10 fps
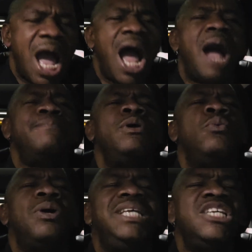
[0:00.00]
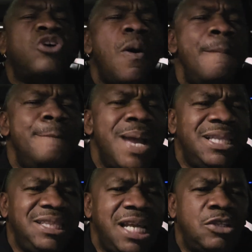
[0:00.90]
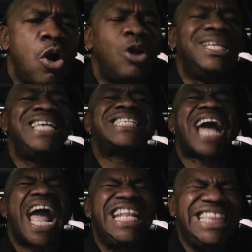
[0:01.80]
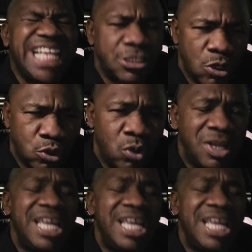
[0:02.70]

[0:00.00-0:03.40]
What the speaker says: I'm the one He's commending all His kindness unto.